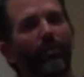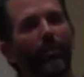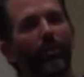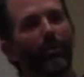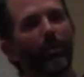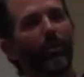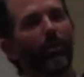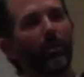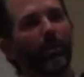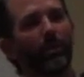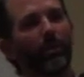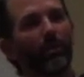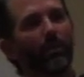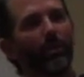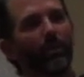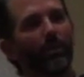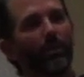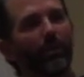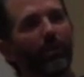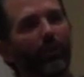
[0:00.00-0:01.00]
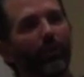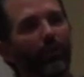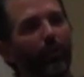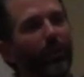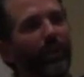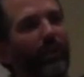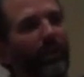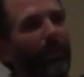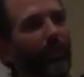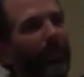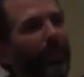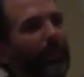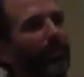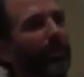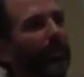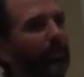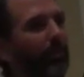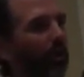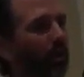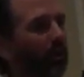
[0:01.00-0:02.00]
do is we need to be
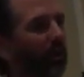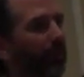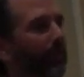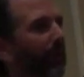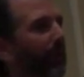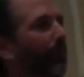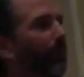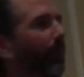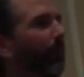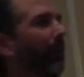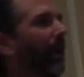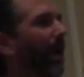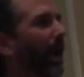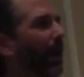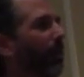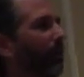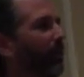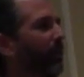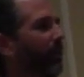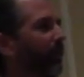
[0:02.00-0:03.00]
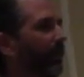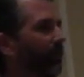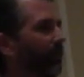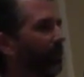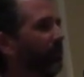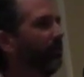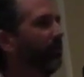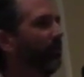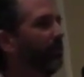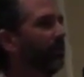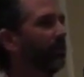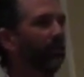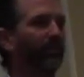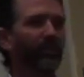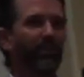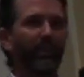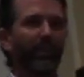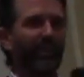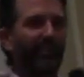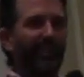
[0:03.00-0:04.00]
able to talk to people about how ridiculous this
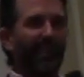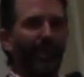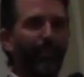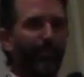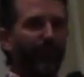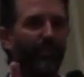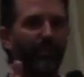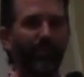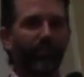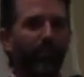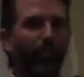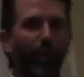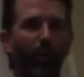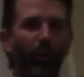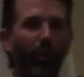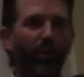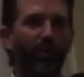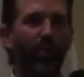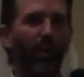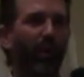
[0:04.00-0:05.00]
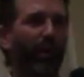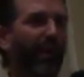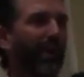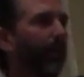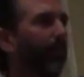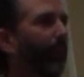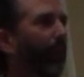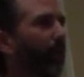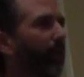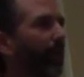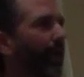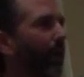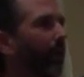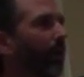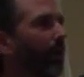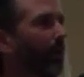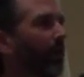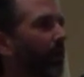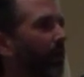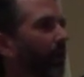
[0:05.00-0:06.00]
is. The examples of what we're talking about
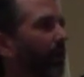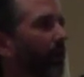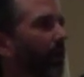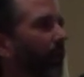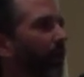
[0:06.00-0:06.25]
now.